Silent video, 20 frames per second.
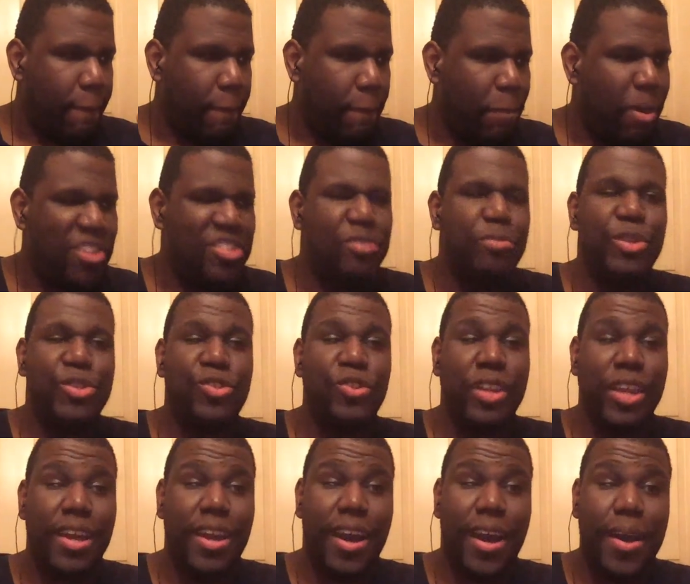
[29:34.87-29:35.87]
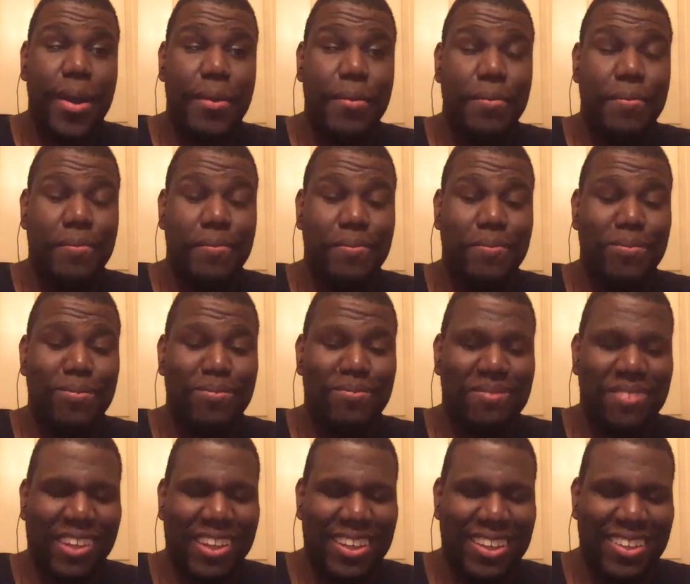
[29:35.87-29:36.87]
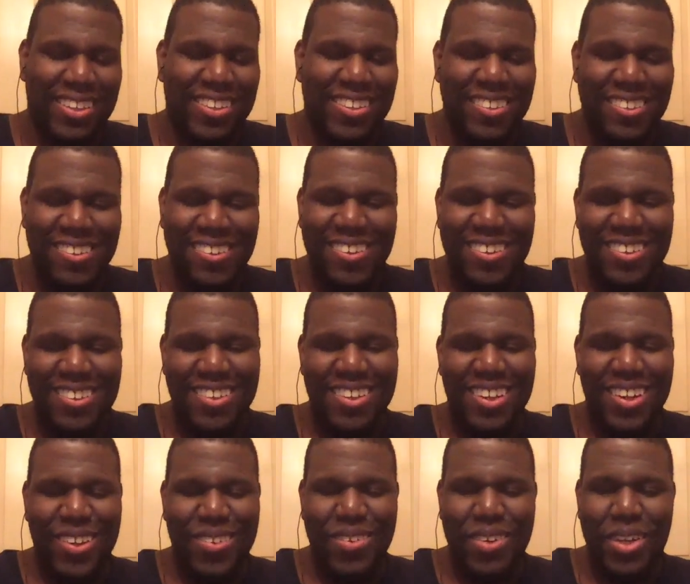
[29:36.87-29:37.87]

Monster Musume high. Yeah.